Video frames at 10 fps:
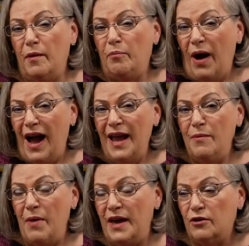
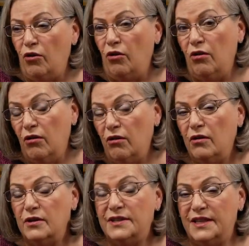bimetal
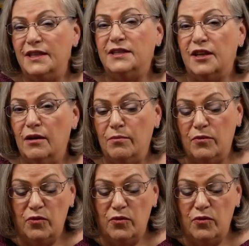system,